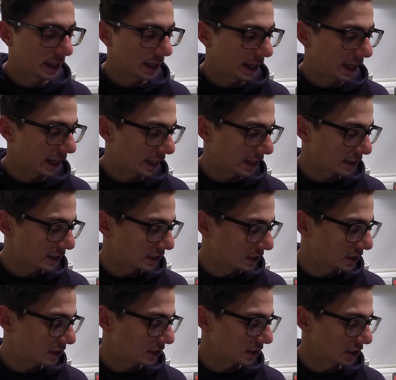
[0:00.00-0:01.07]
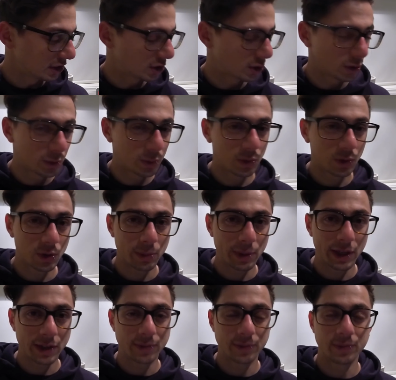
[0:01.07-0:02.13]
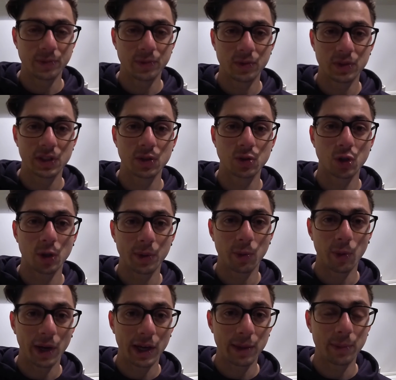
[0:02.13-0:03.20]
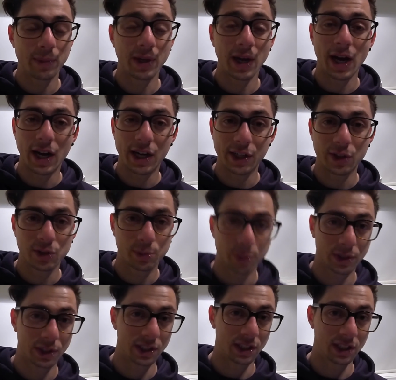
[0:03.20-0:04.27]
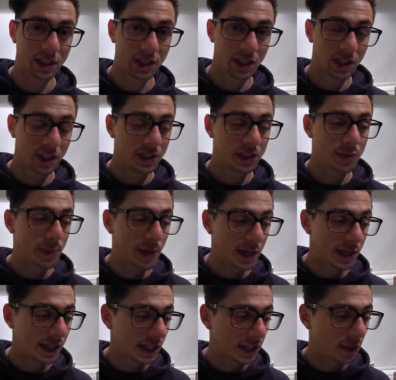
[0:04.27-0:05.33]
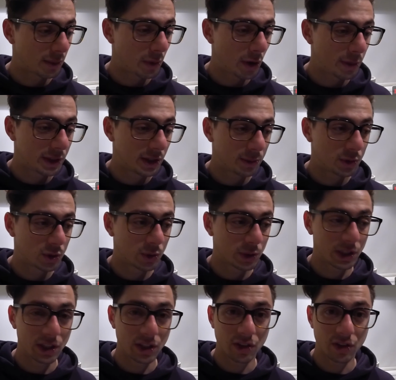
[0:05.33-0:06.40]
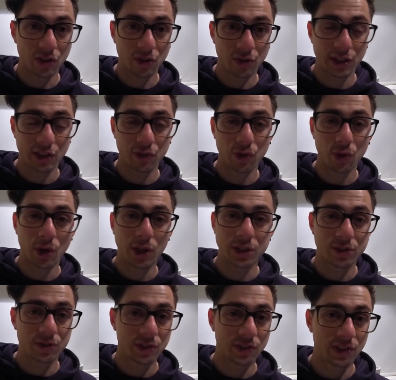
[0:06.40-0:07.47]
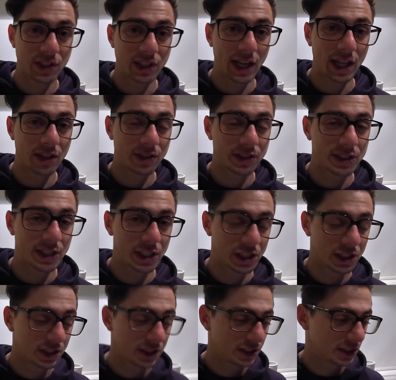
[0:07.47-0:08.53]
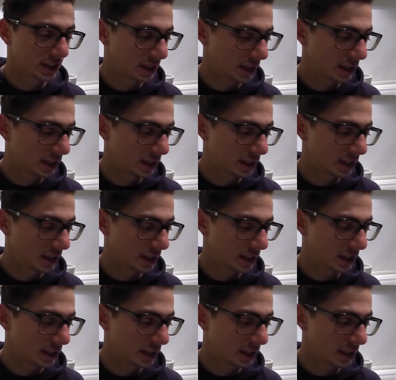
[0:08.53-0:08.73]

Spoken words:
and it's good amount. Still dropping weight. Cardio is pretty demanding at the moment. I'm doing 3 450 calorie sessions,